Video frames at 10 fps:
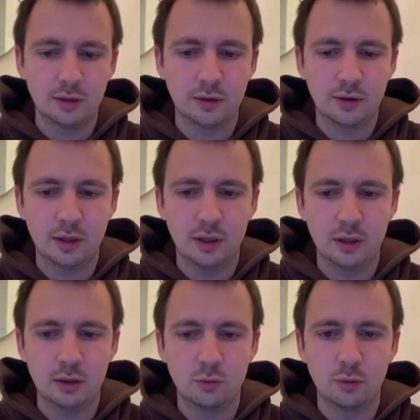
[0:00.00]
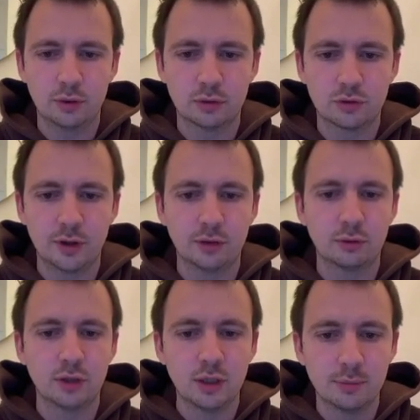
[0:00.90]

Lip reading: they will try to keep